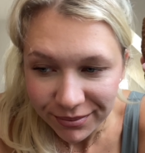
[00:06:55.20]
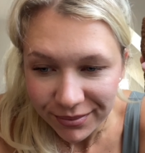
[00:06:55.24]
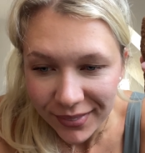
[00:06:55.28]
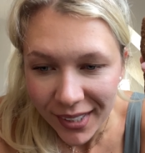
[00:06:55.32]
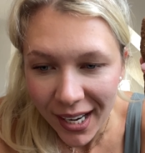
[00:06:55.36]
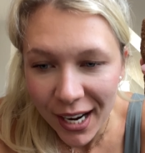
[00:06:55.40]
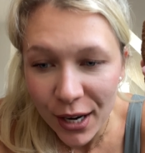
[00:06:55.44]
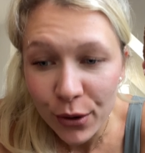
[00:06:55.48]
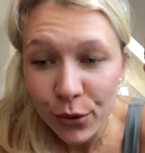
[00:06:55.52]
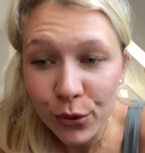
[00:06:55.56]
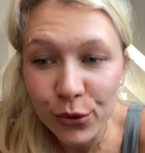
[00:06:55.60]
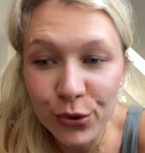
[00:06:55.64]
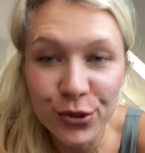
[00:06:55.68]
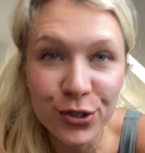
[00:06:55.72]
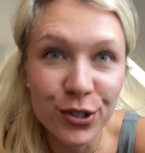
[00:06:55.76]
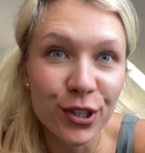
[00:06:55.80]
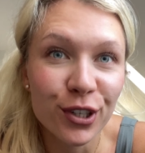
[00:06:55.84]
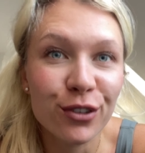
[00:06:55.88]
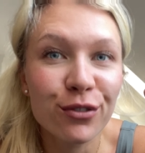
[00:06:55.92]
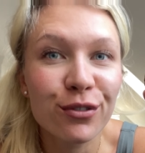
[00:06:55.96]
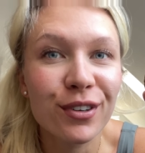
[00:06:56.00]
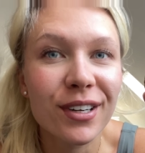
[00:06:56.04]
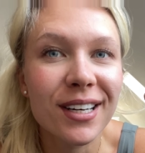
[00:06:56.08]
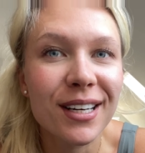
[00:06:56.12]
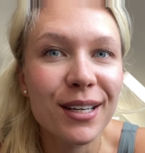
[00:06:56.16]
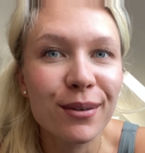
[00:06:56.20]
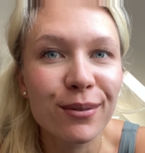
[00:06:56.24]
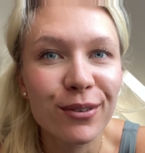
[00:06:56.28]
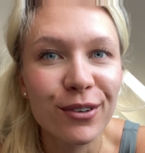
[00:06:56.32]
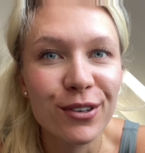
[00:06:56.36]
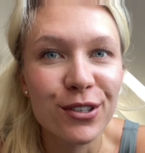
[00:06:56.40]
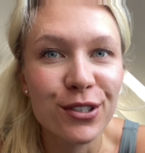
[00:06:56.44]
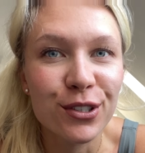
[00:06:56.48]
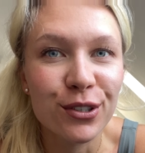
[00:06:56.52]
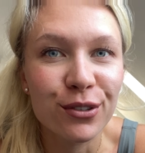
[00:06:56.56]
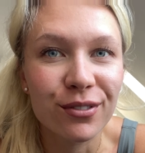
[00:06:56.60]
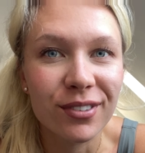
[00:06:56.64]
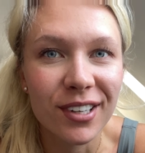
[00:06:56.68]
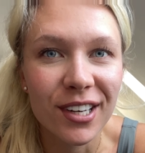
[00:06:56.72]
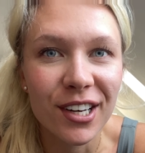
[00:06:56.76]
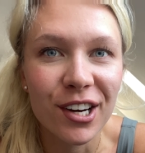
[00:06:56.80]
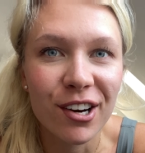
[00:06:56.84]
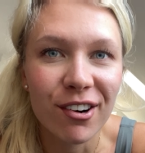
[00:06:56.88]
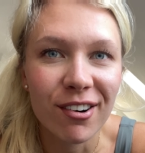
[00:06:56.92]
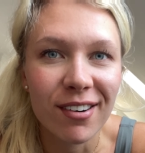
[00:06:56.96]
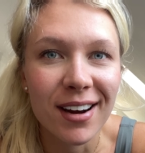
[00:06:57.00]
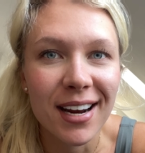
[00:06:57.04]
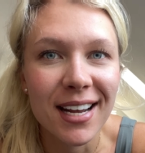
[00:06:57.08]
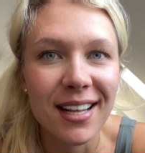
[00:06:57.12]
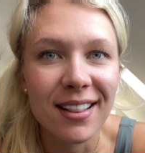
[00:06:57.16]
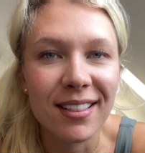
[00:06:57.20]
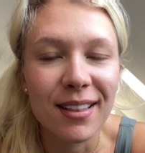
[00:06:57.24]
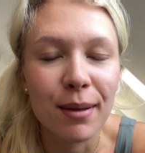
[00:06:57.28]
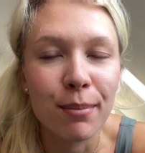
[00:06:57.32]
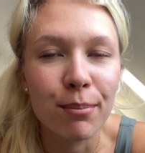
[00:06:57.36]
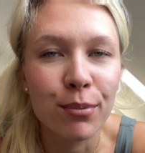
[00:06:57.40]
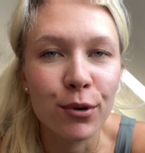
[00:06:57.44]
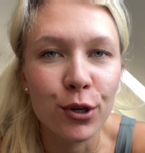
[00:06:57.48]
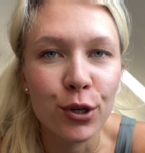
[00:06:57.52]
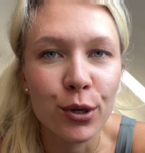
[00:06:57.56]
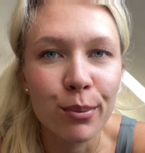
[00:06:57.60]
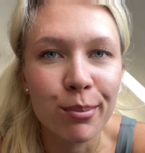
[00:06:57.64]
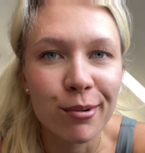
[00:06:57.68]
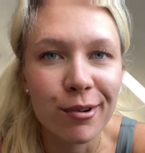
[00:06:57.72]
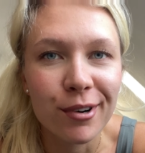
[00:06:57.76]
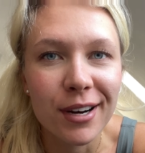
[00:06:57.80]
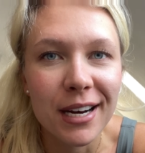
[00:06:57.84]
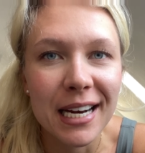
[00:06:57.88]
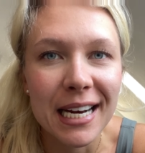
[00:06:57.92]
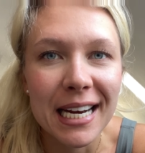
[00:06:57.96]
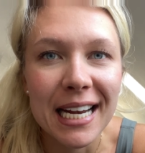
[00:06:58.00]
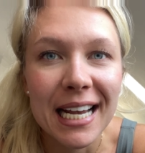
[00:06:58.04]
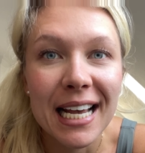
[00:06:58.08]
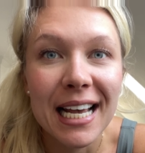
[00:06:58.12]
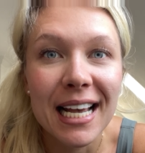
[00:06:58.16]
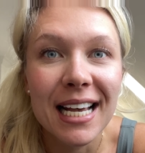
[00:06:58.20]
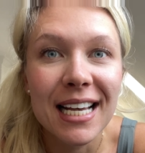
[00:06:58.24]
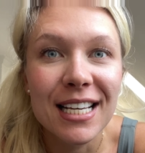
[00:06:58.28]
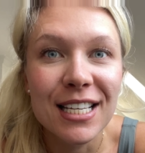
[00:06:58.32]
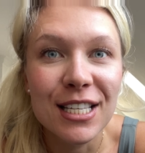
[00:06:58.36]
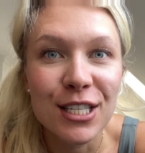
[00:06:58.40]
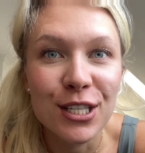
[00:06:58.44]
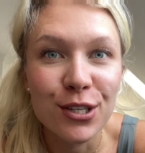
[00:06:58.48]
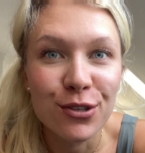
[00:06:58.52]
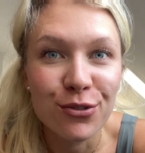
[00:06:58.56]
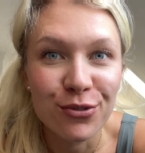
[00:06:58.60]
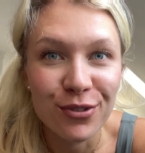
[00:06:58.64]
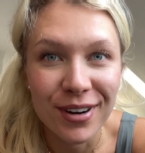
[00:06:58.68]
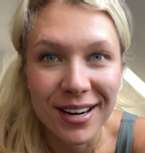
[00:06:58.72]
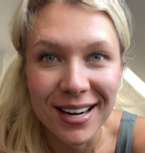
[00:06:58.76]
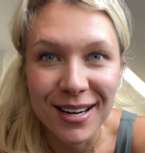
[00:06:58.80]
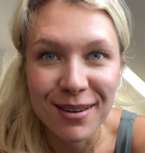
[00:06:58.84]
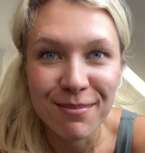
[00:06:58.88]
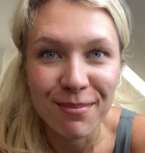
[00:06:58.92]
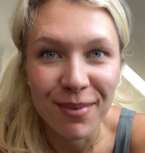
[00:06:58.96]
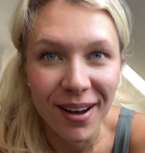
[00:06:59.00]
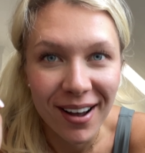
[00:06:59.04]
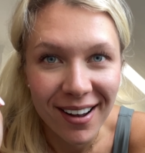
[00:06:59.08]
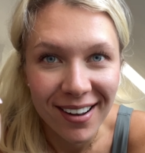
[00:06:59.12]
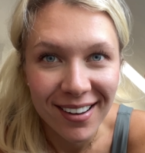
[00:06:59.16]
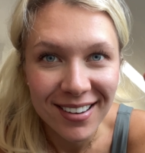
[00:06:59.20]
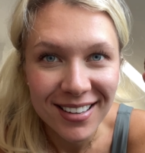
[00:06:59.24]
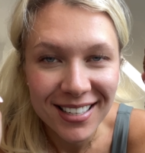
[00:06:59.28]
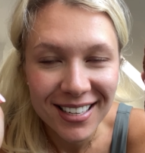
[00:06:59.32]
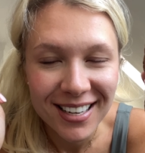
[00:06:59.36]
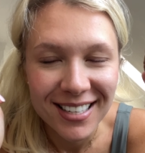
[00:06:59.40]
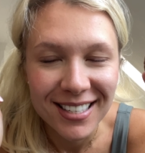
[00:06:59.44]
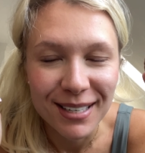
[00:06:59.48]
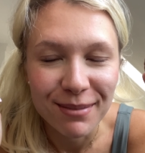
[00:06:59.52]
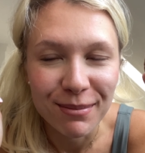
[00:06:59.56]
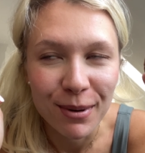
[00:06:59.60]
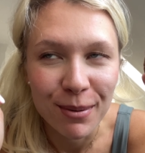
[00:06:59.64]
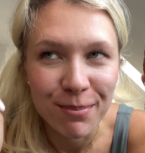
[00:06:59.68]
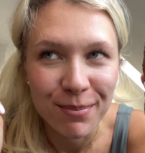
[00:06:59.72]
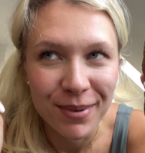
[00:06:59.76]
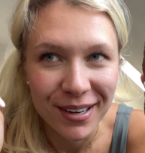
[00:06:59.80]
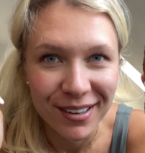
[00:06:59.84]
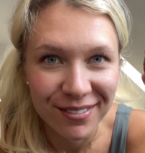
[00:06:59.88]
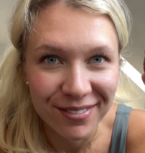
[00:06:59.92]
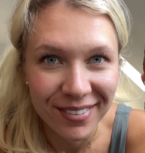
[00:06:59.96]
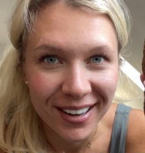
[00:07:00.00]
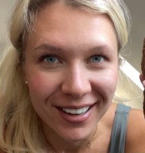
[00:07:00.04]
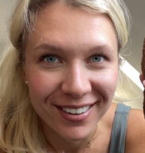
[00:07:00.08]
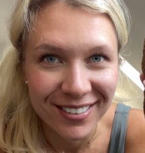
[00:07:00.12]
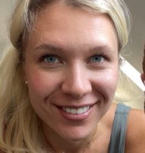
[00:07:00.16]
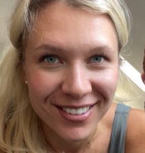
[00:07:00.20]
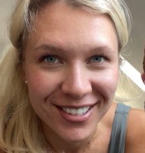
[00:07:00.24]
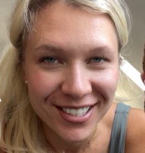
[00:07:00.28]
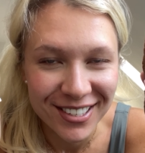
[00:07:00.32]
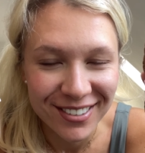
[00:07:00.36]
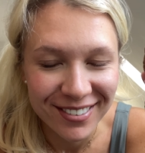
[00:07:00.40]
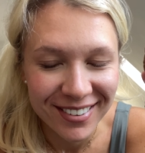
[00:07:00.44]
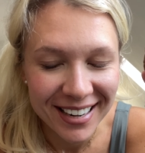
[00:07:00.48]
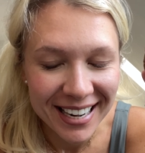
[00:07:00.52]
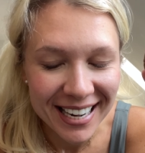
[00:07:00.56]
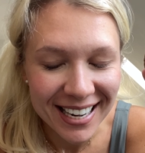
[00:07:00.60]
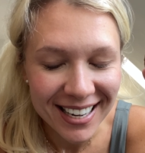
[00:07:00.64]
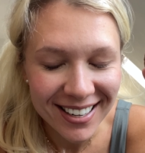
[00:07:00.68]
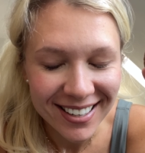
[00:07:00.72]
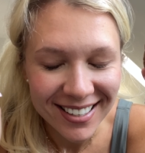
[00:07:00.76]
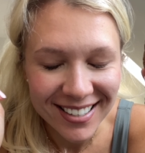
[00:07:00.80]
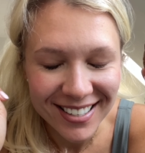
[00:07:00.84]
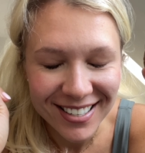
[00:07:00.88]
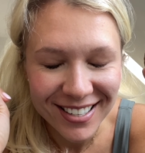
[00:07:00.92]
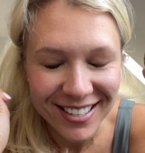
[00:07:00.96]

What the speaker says: I also really want to recreate the blueberry Serene bars, because I'm a big fan of Serene. It's